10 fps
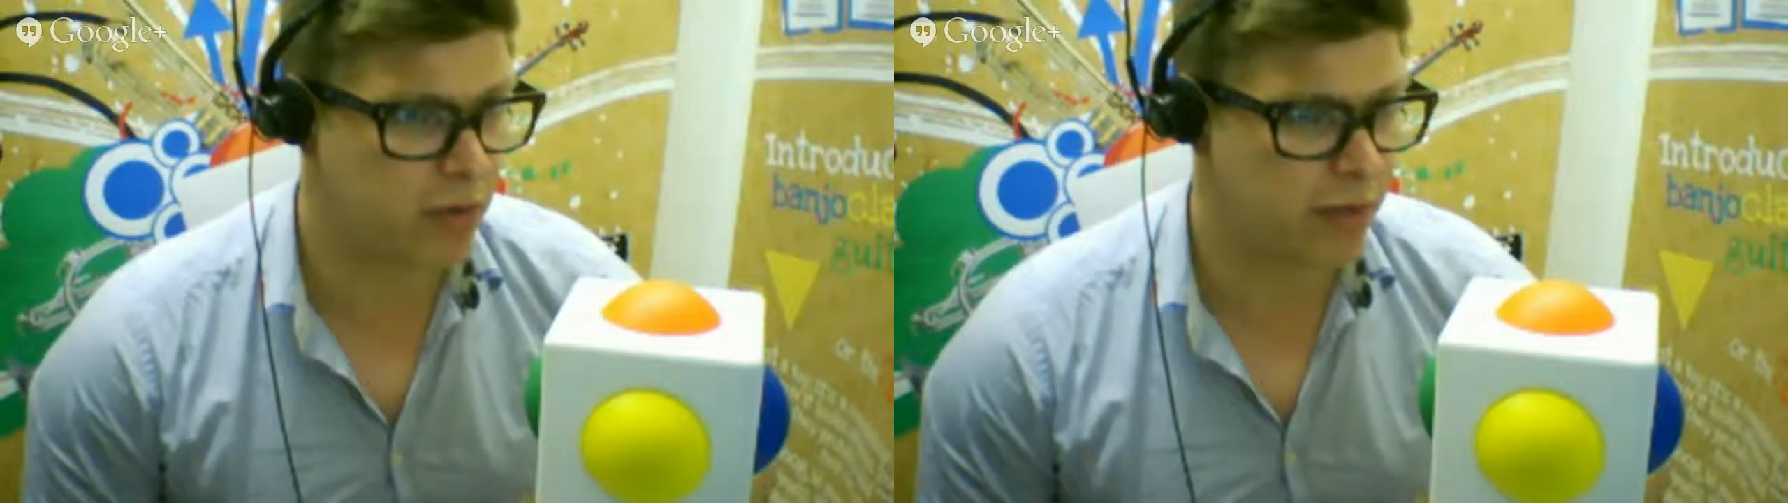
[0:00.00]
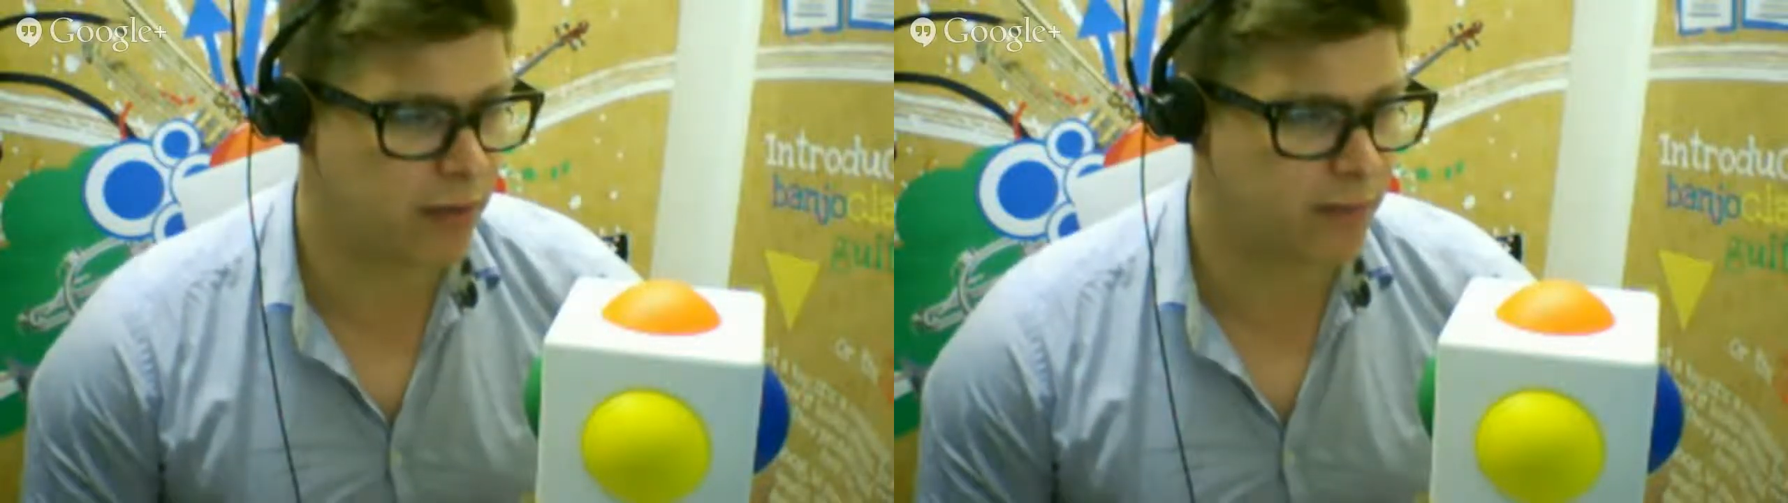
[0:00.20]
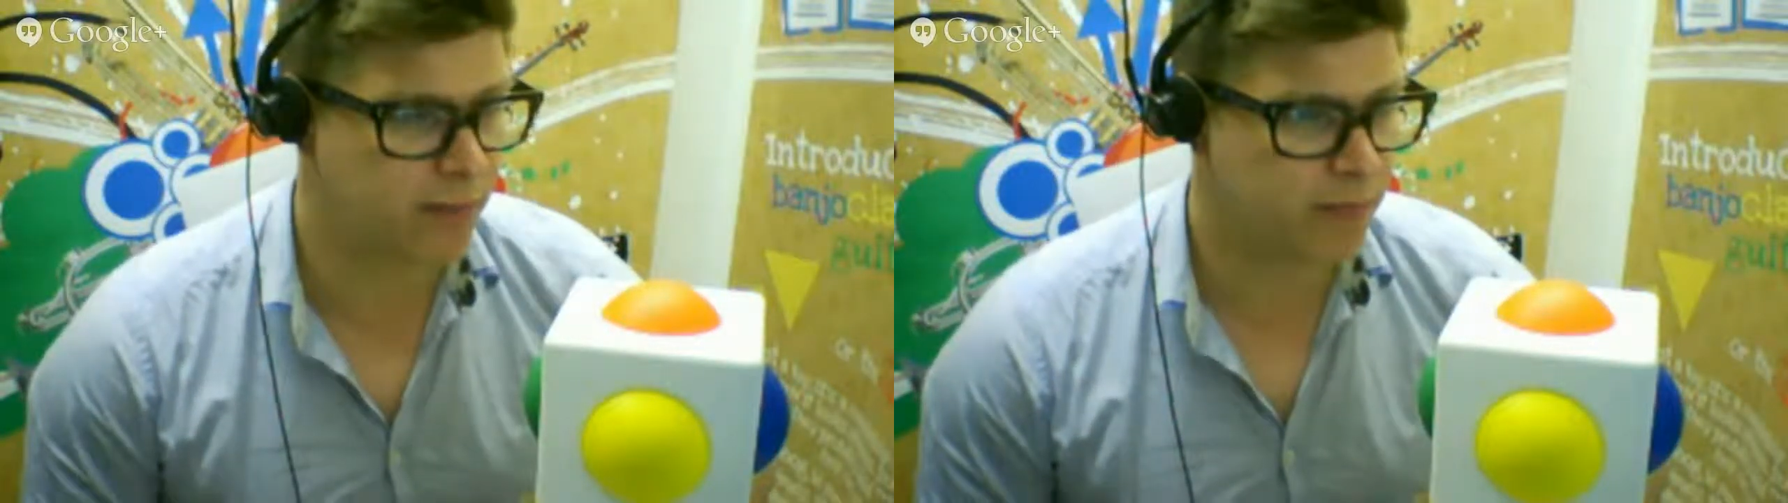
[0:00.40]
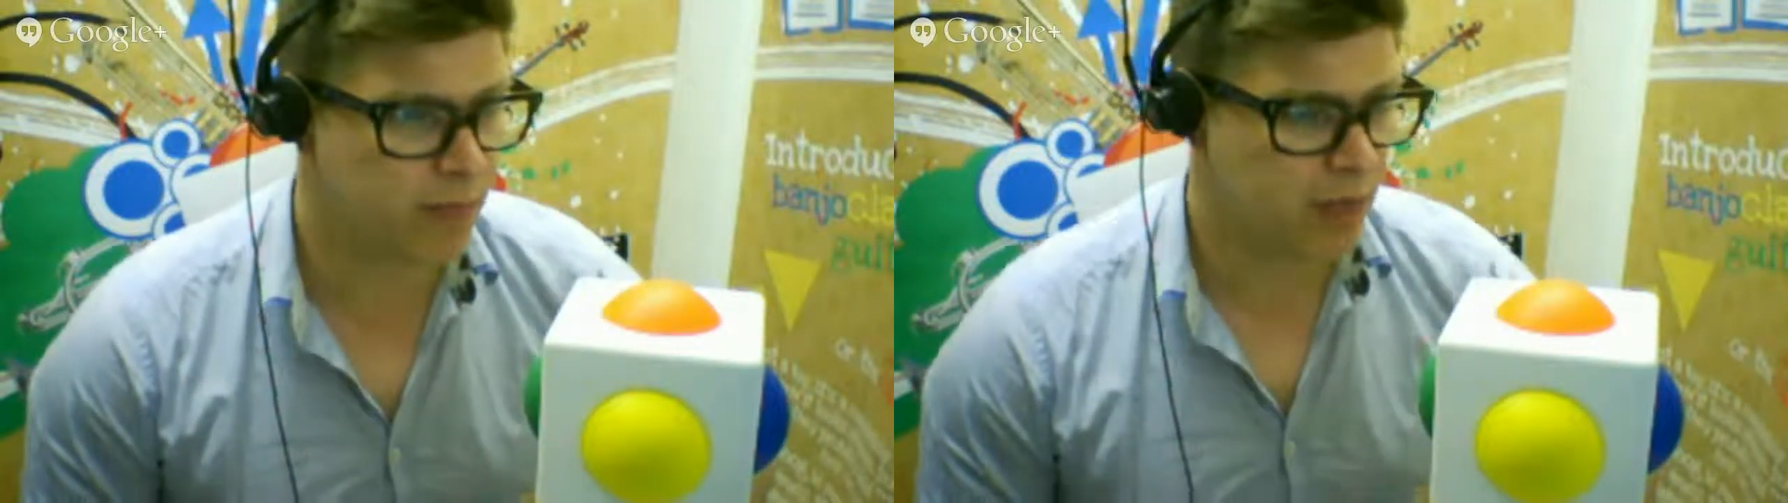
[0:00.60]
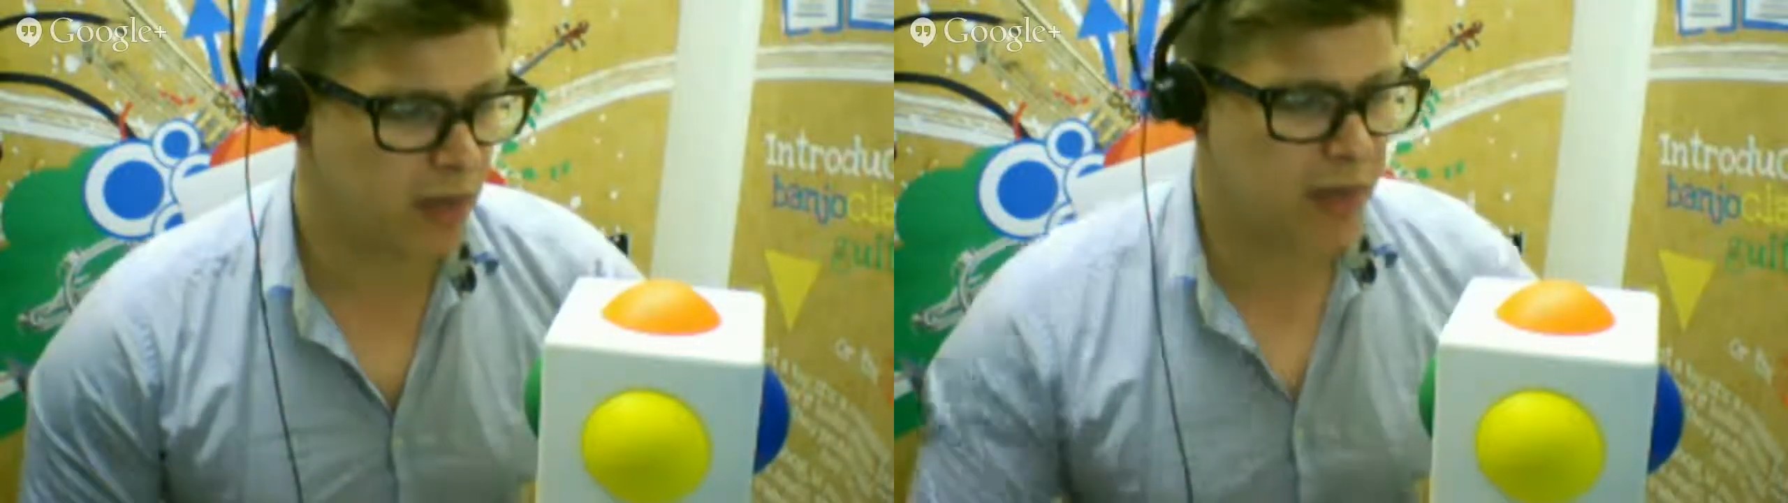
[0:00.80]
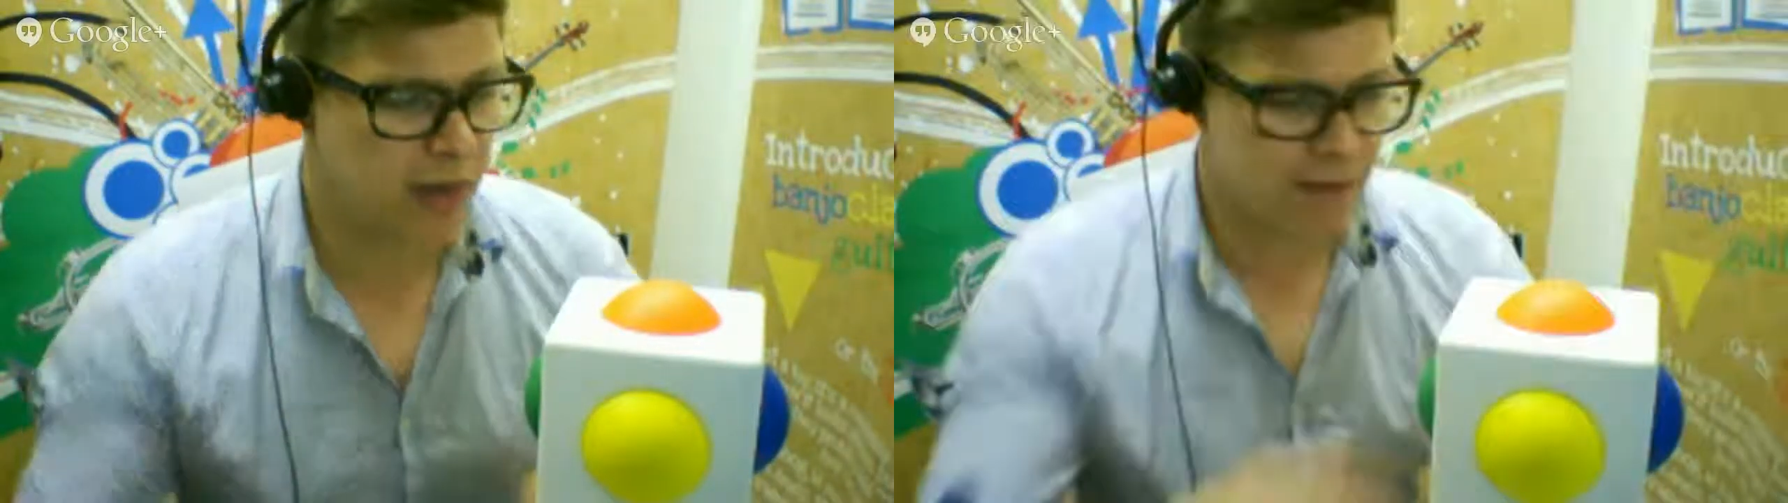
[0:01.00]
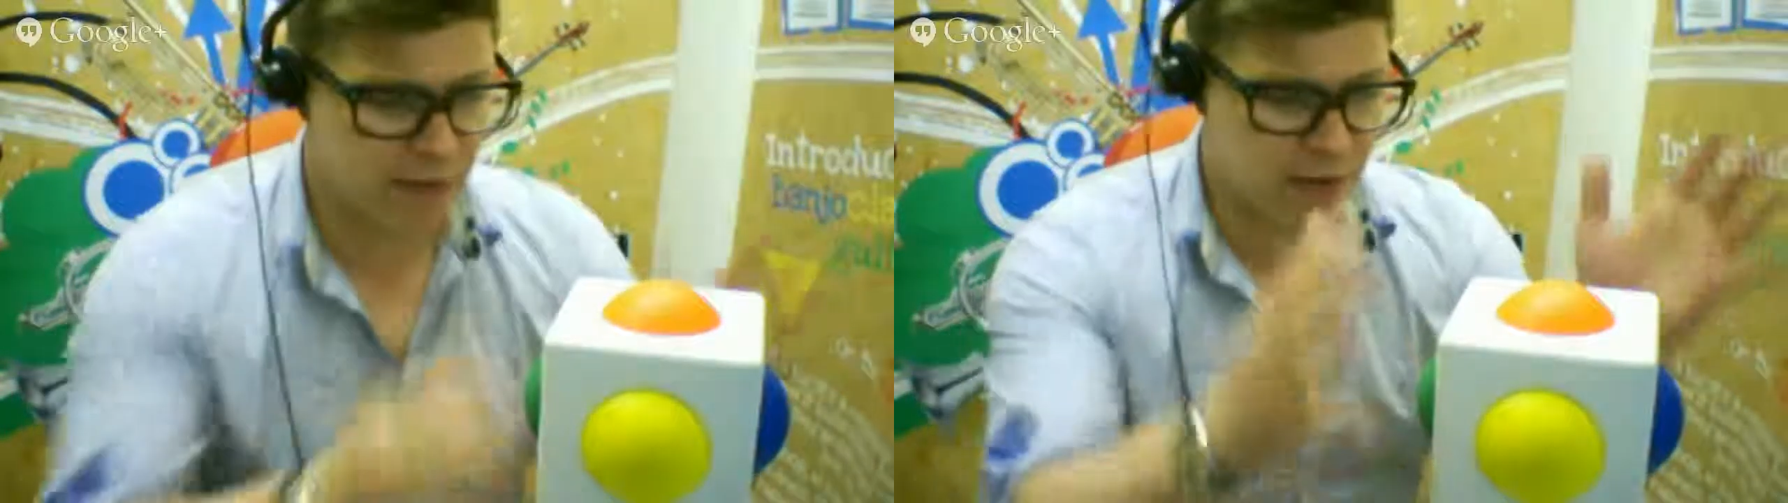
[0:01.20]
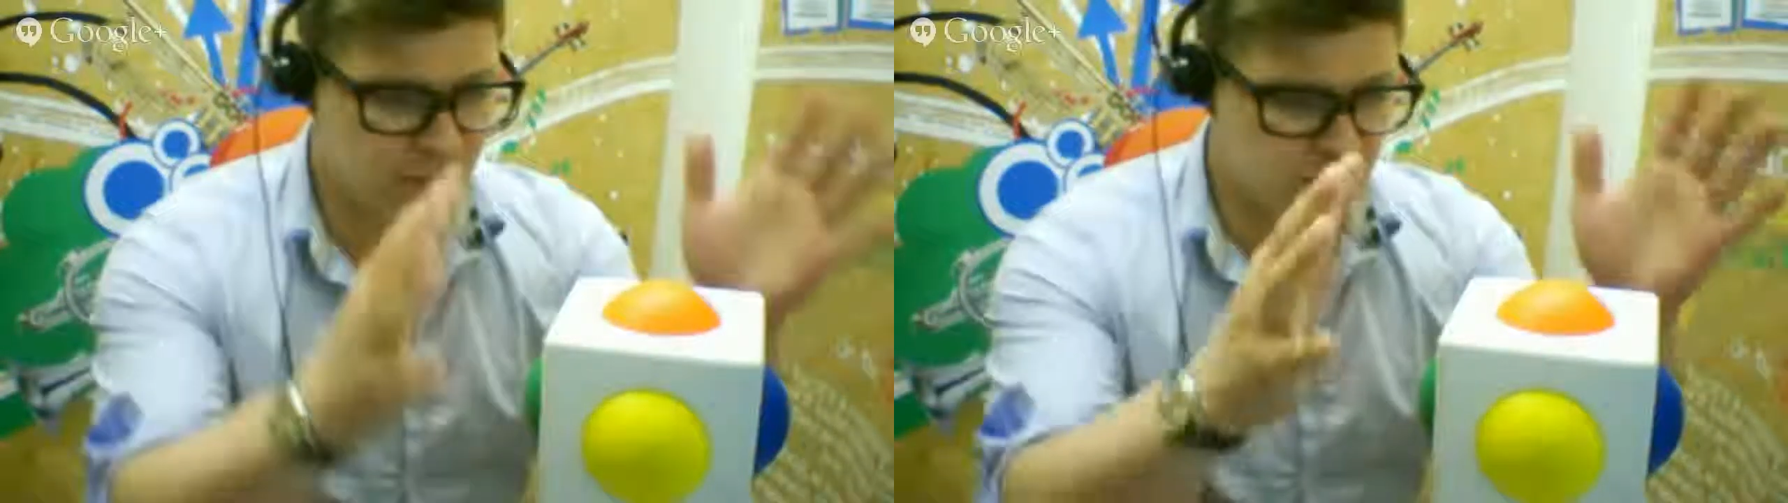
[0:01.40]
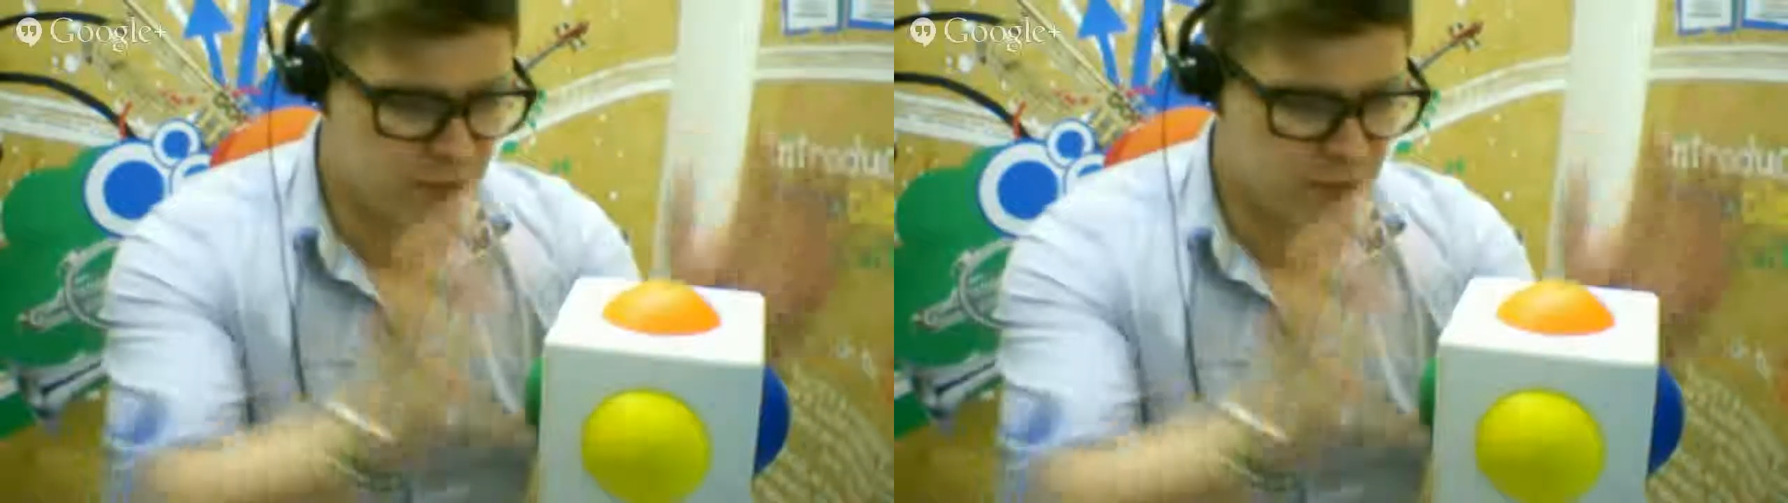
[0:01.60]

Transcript: a living and